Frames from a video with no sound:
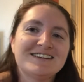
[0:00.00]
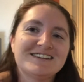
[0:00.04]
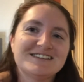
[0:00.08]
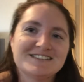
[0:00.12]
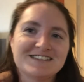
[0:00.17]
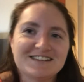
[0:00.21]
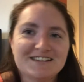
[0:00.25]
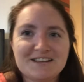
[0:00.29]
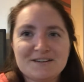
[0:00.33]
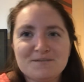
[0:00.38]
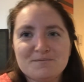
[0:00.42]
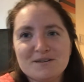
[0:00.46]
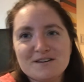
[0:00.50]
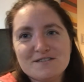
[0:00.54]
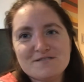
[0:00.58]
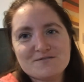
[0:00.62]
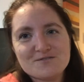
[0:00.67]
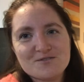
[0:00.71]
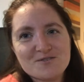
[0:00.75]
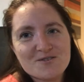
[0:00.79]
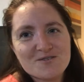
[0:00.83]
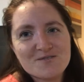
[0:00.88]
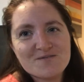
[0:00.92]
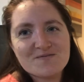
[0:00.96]
So they're my
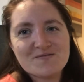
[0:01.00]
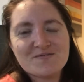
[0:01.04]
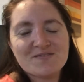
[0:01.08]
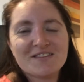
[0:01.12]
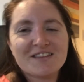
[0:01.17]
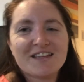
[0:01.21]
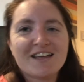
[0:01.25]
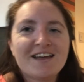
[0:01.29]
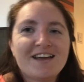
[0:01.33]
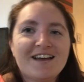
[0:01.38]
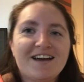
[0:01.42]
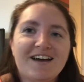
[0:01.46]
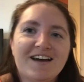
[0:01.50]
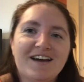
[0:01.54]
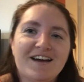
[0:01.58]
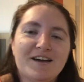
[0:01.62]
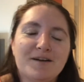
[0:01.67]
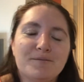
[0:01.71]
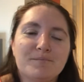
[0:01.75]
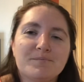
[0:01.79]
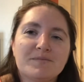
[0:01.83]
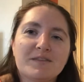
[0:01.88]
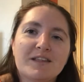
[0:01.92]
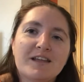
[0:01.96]
4. Hope